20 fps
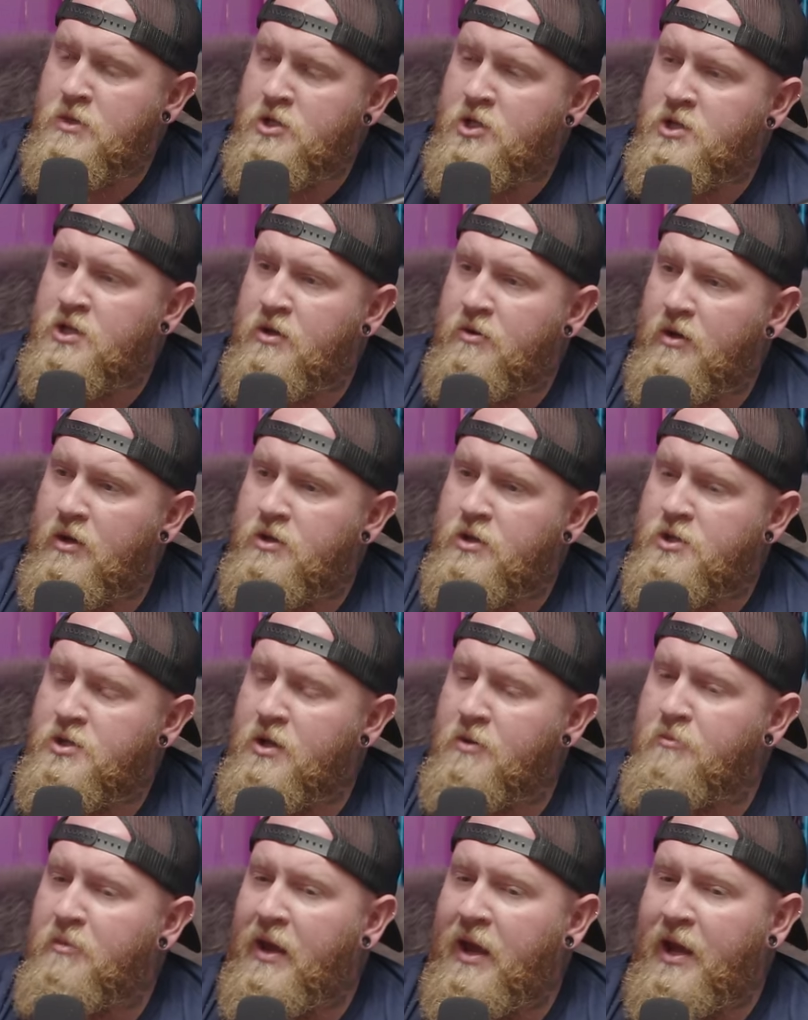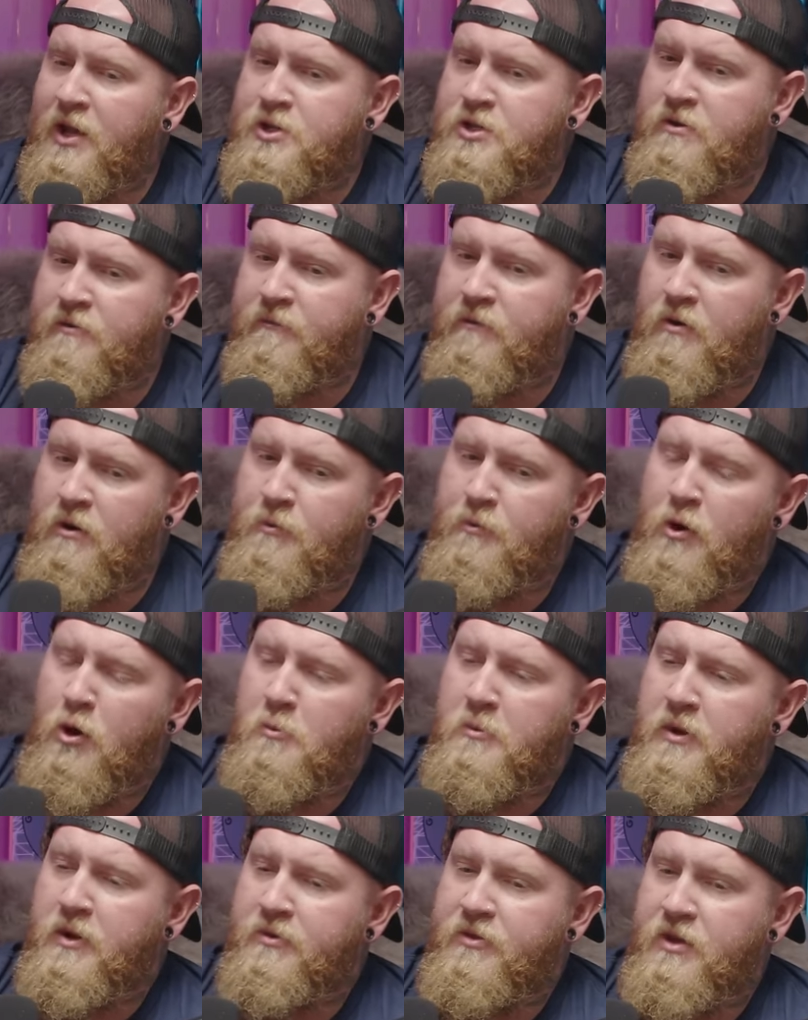Just imagine for a
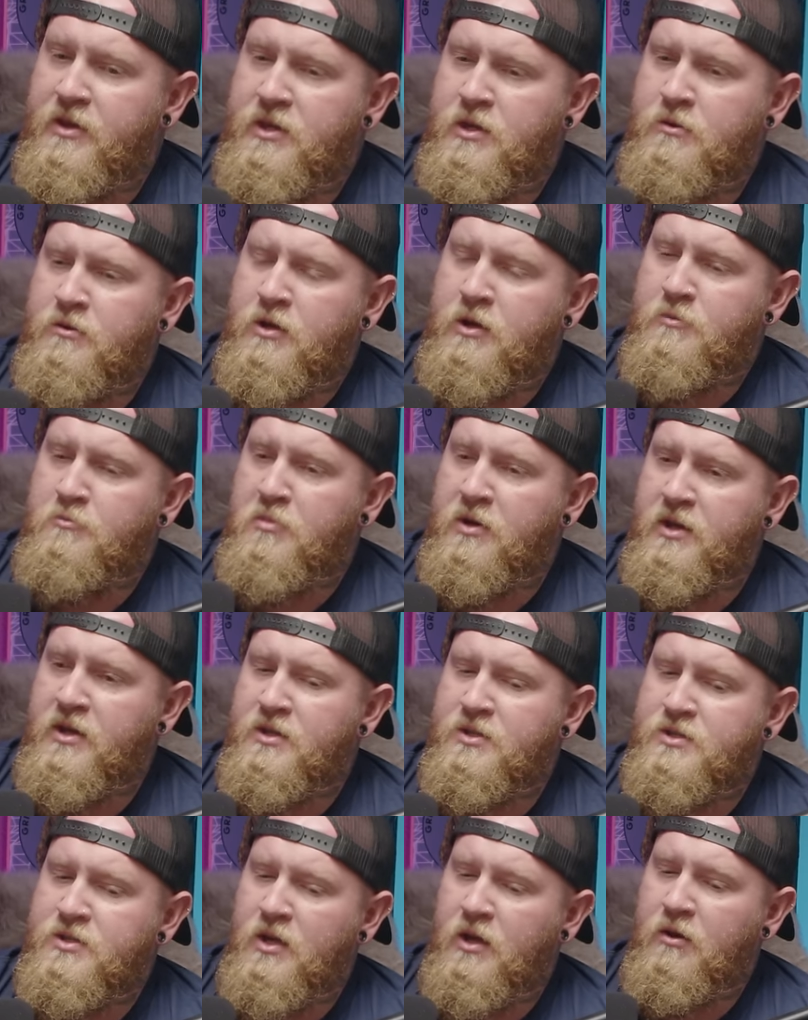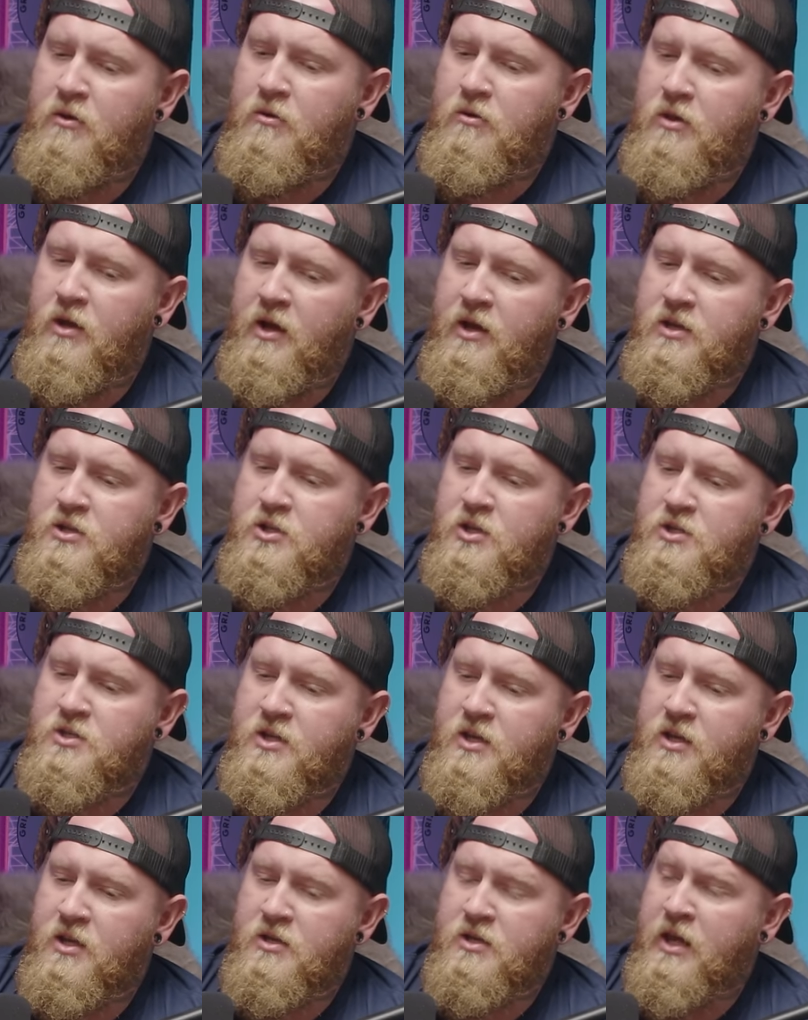moment that you could be so like
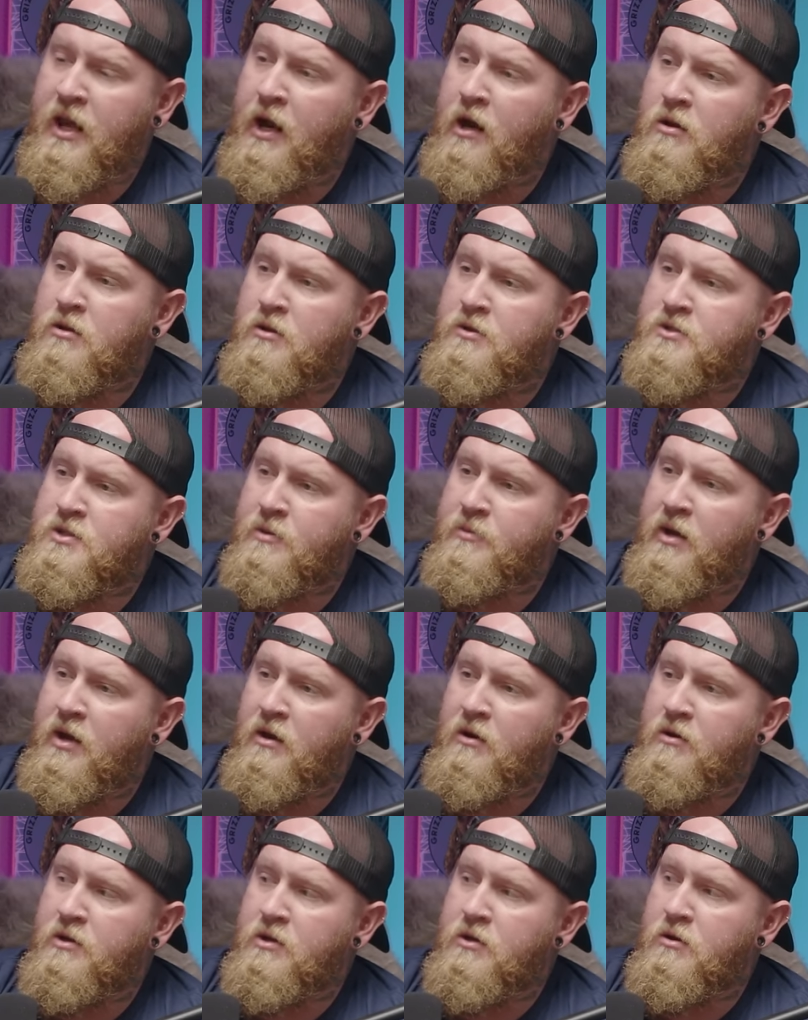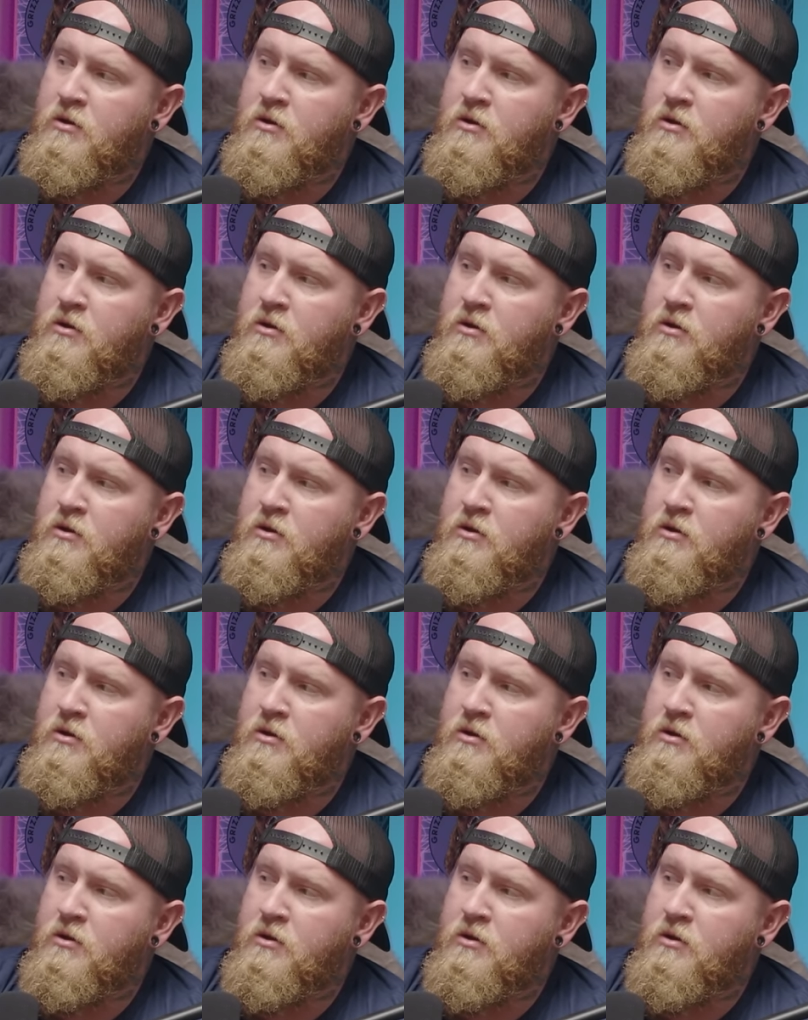just careless about